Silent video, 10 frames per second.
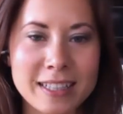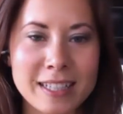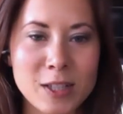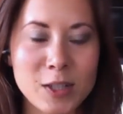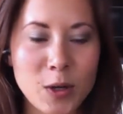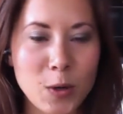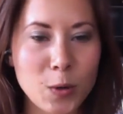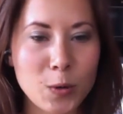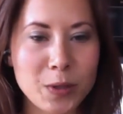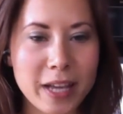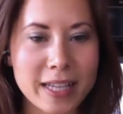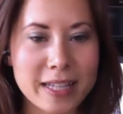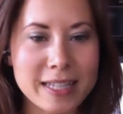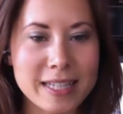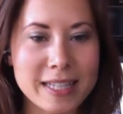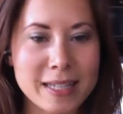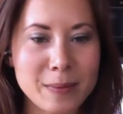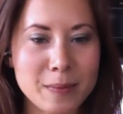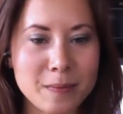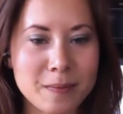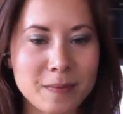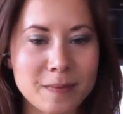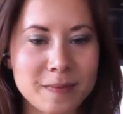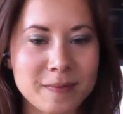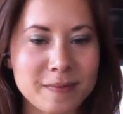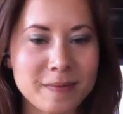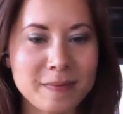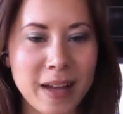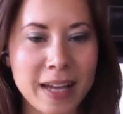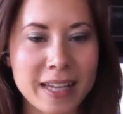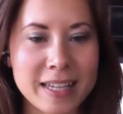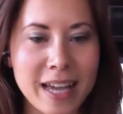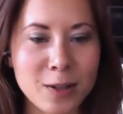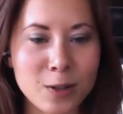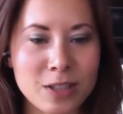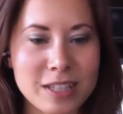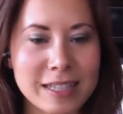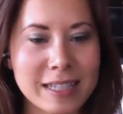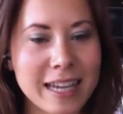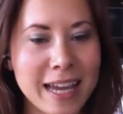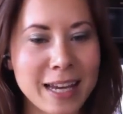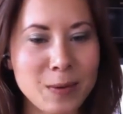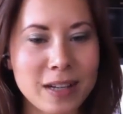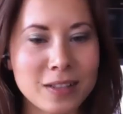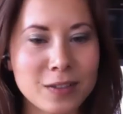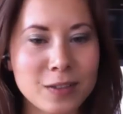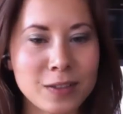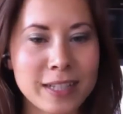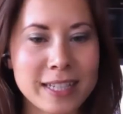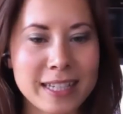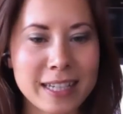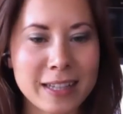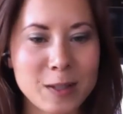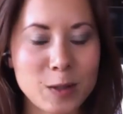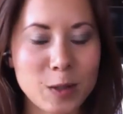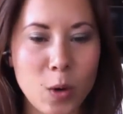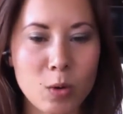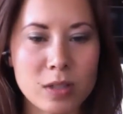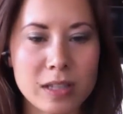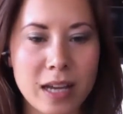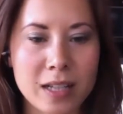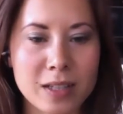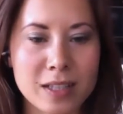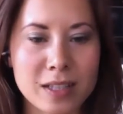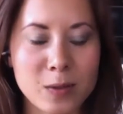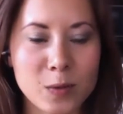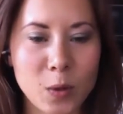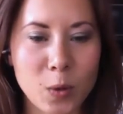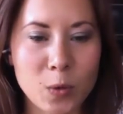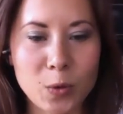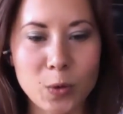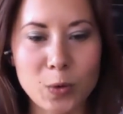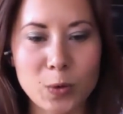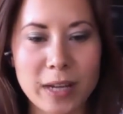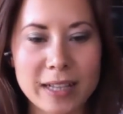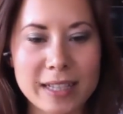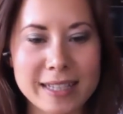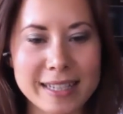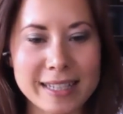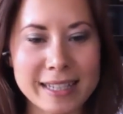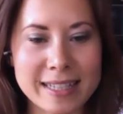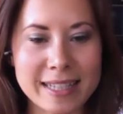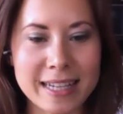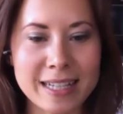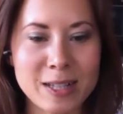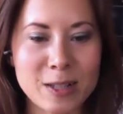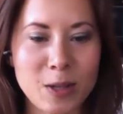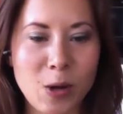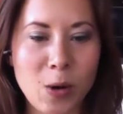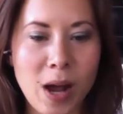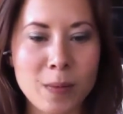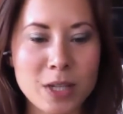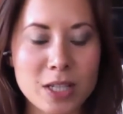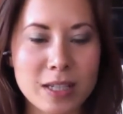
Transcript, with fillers: So let's, I guess I don't see anyone listing the stones that Soul Cool necklaces listed. So I'm just